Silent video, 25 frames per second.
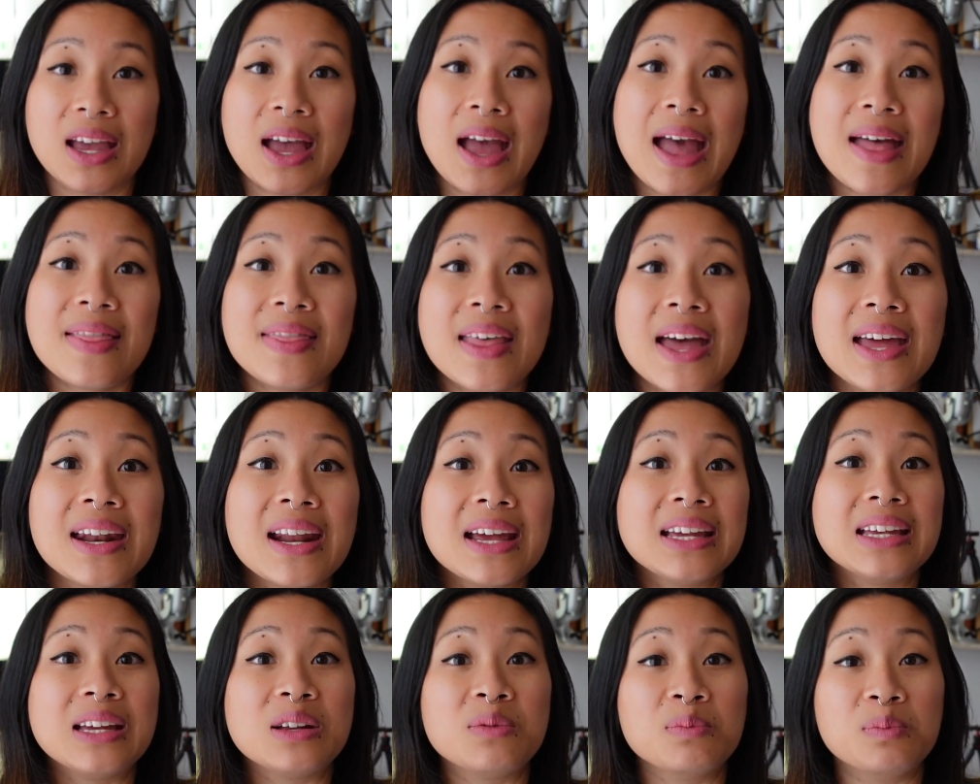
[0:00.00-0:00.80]
And then
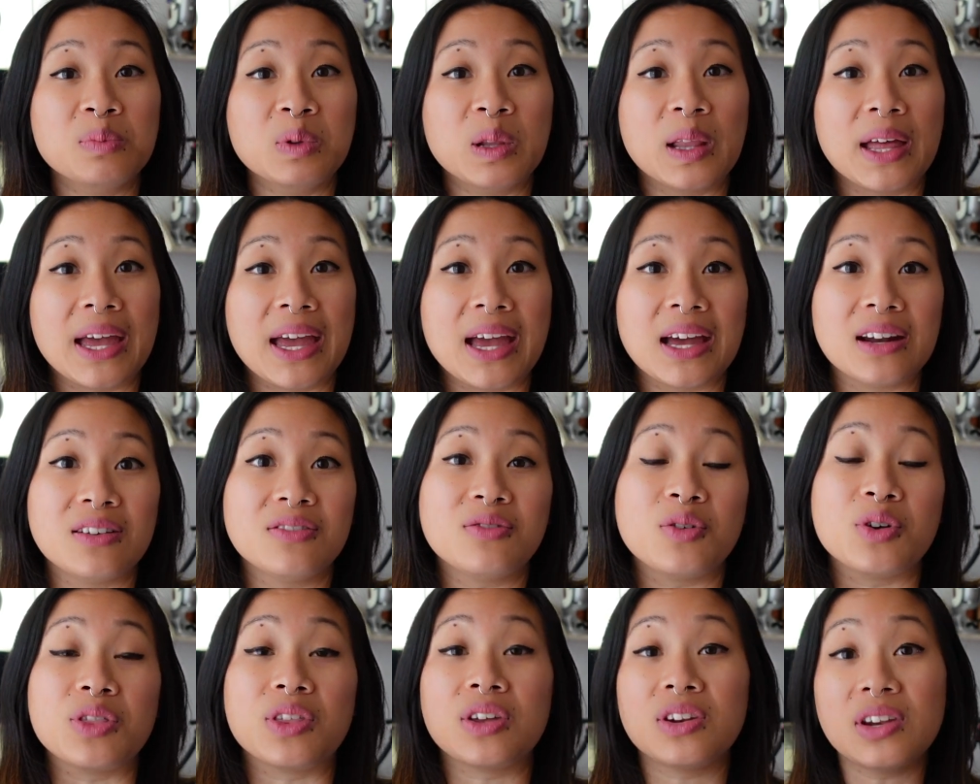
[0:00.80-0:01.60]
I can plan
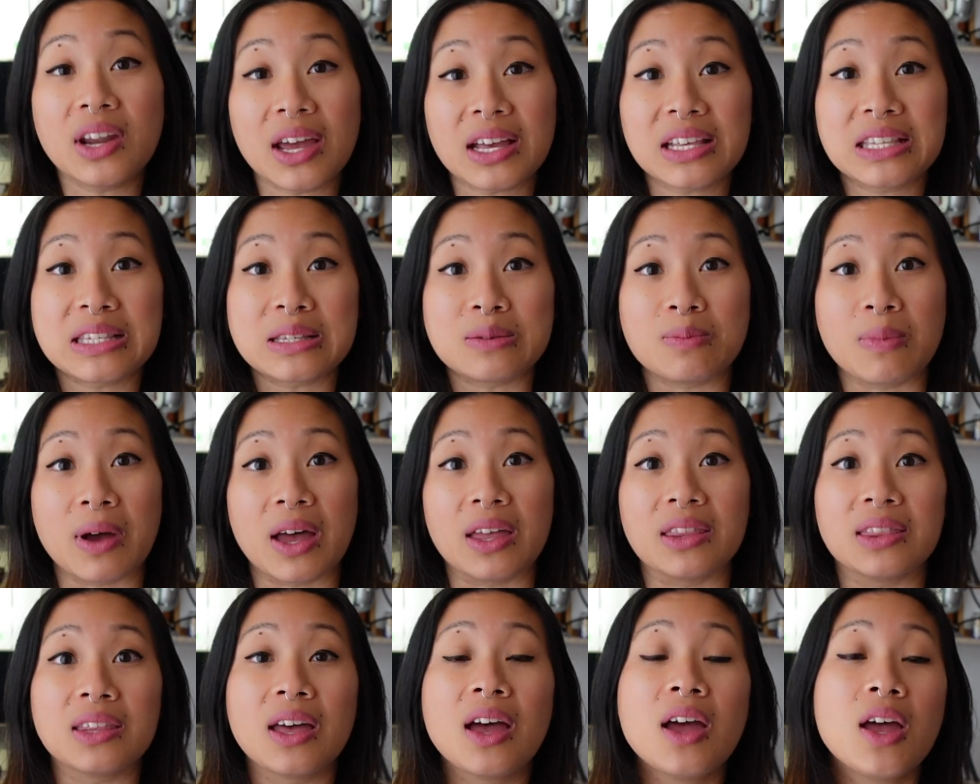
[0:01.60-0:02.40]
for the next
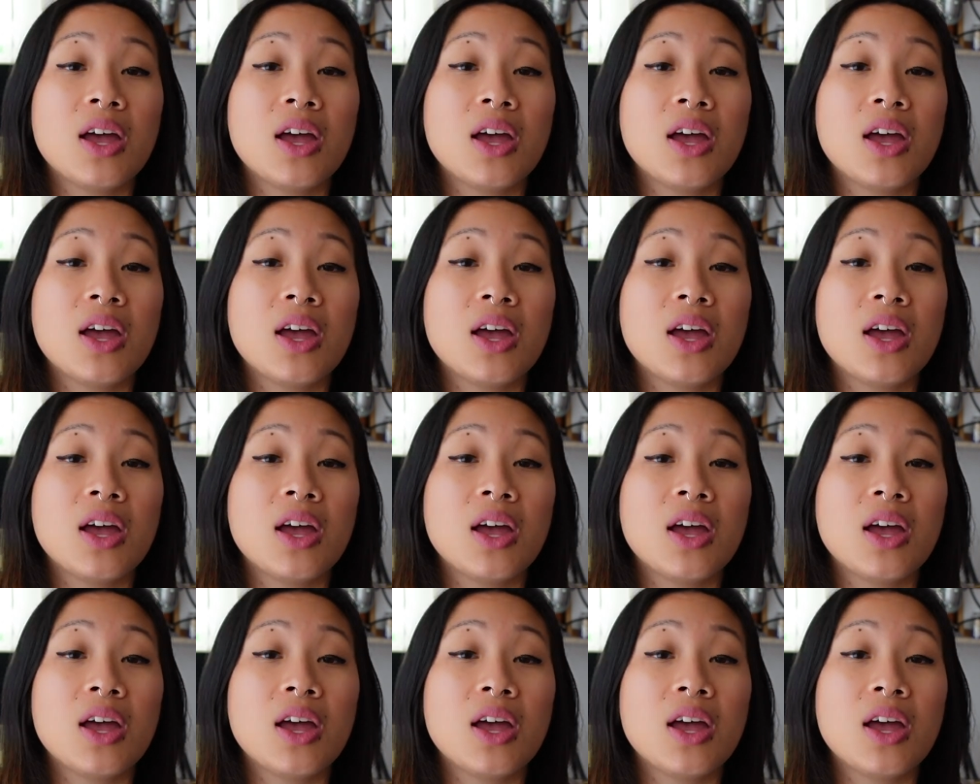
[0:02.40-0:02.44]
month